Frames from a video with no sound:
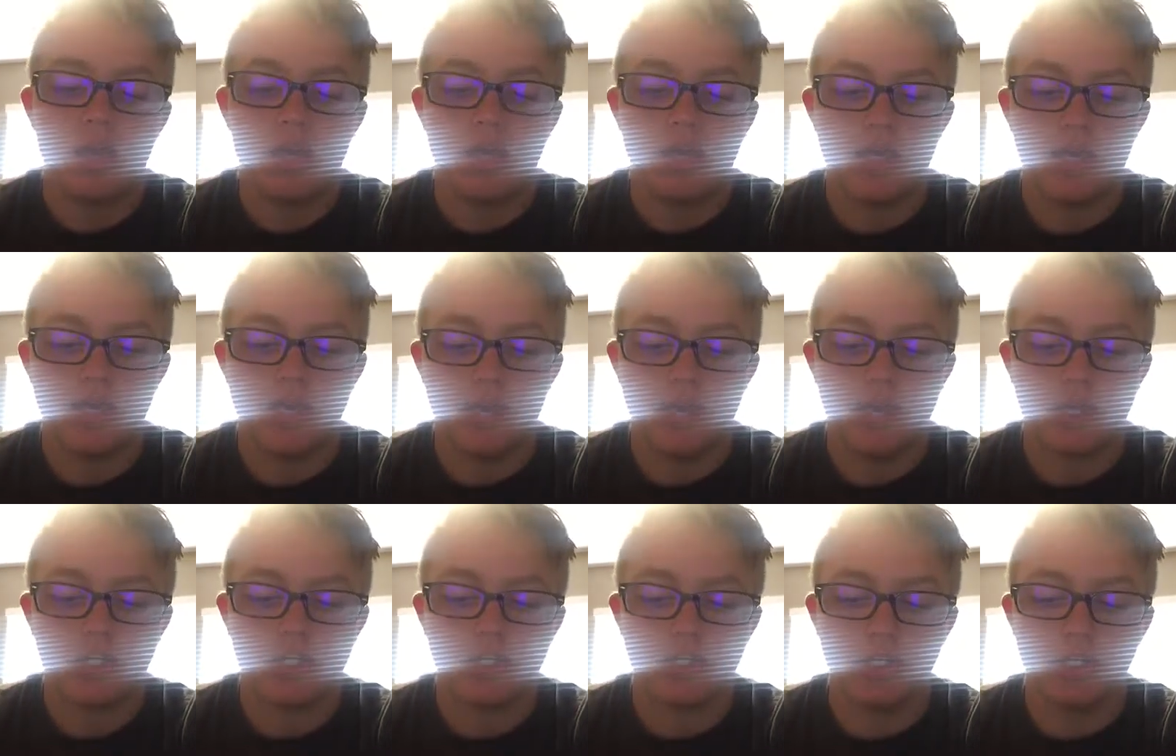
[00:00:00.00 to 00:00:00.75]
He
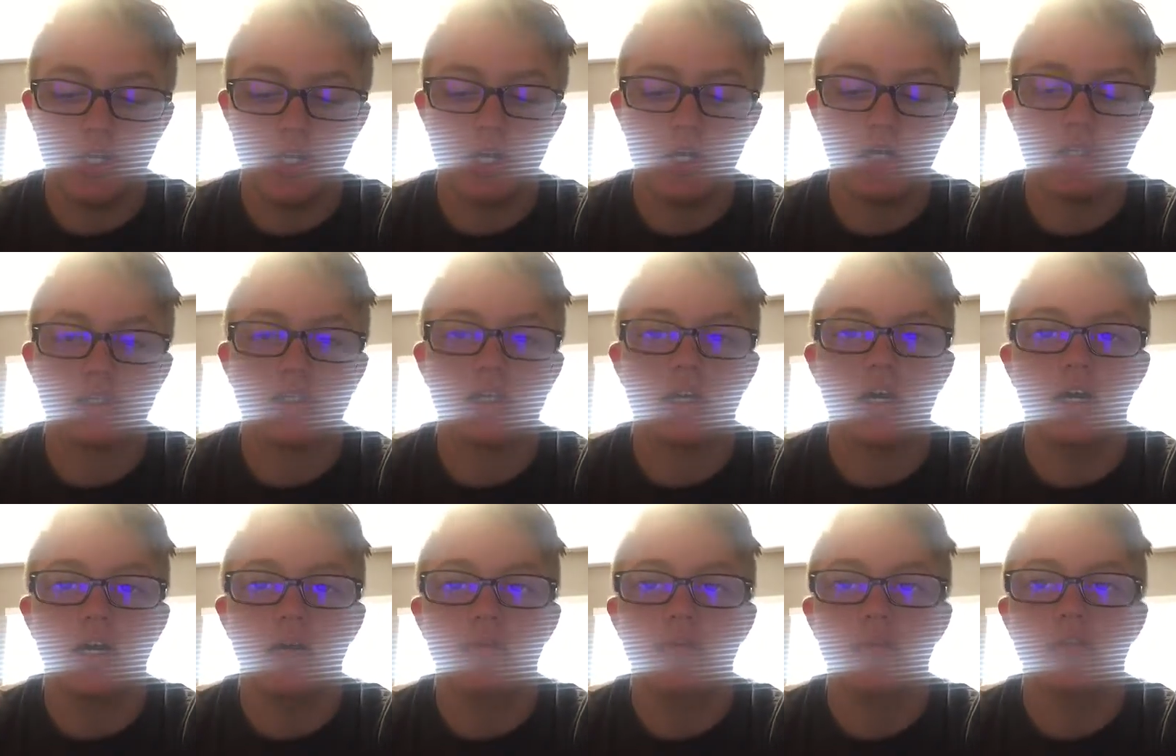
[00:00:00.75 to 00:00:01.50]
actually has
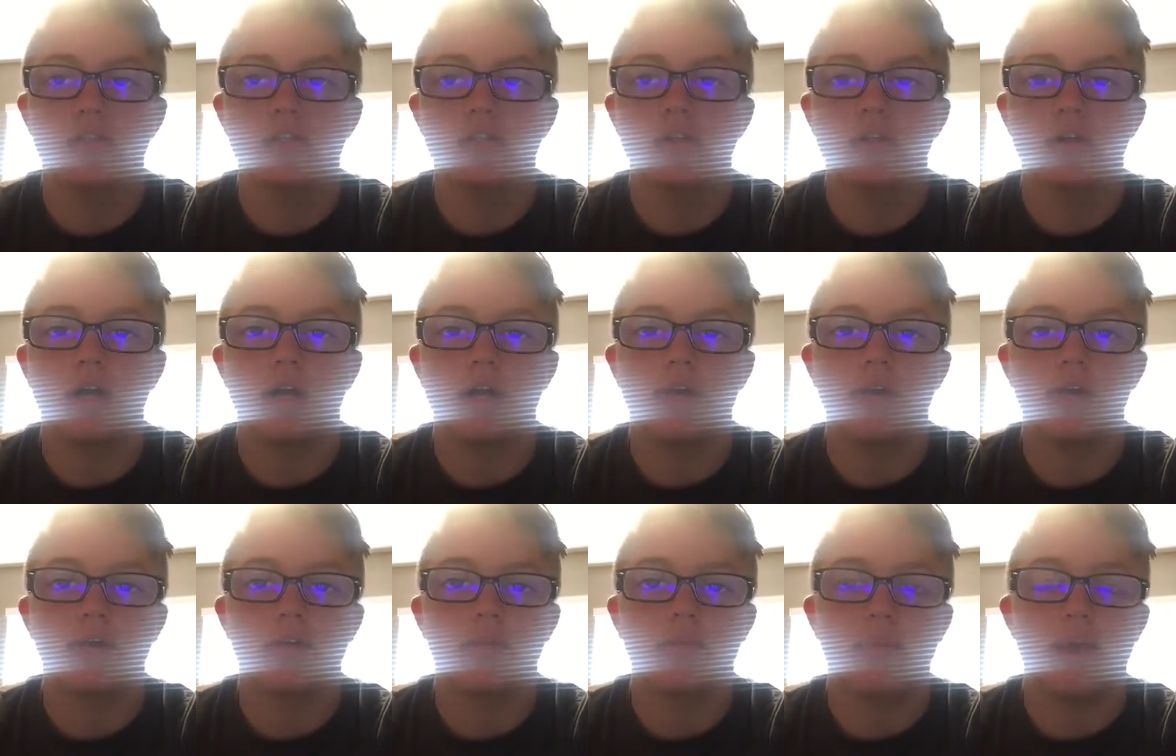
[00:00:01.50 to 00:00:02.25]
come, and so now
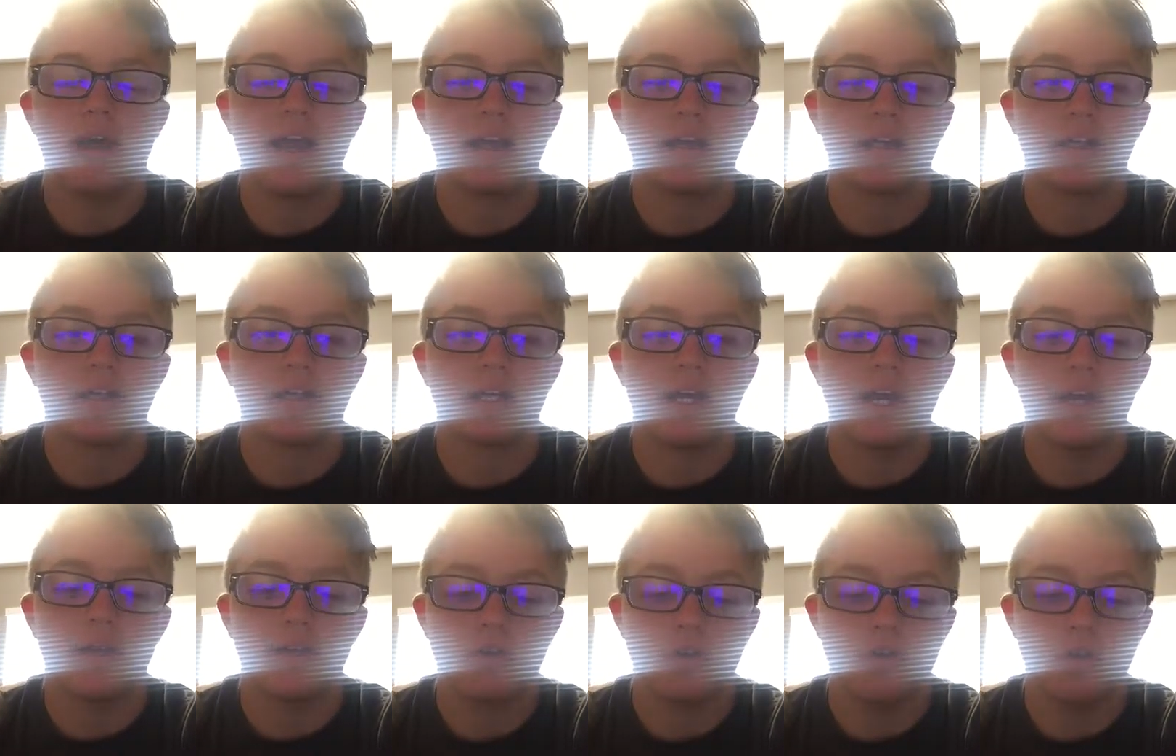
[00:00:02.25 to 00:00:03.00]
they're back
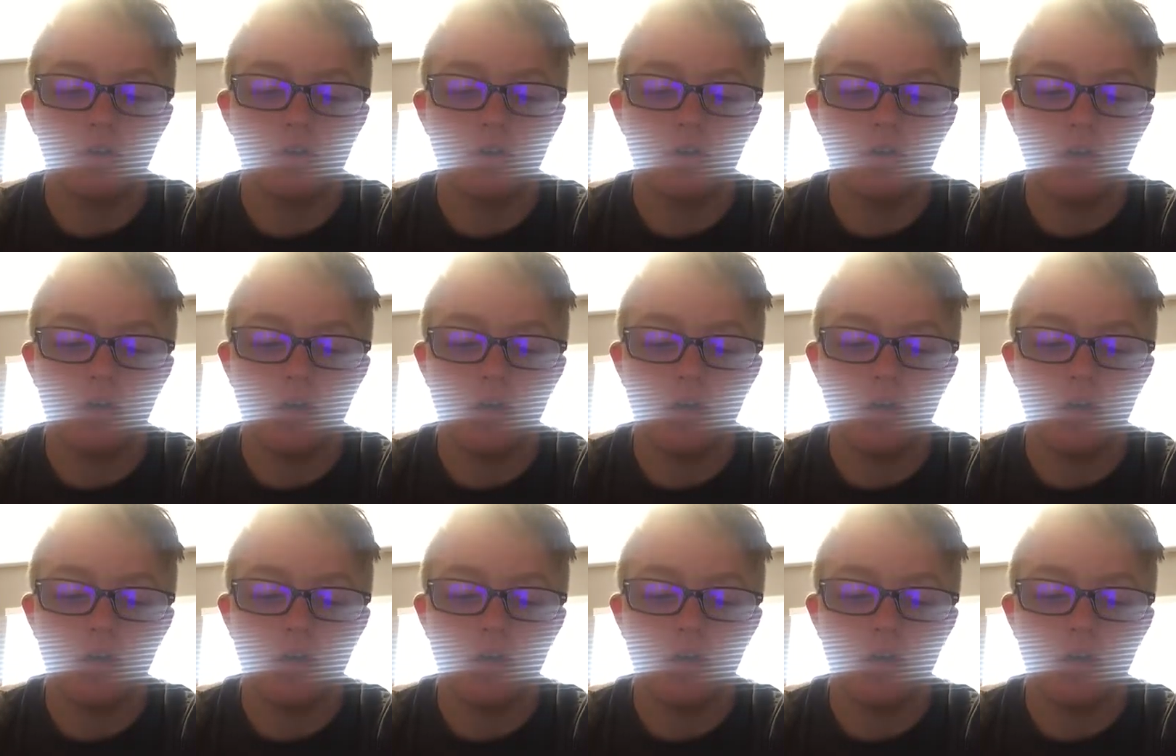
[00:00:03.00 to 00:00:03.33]
together.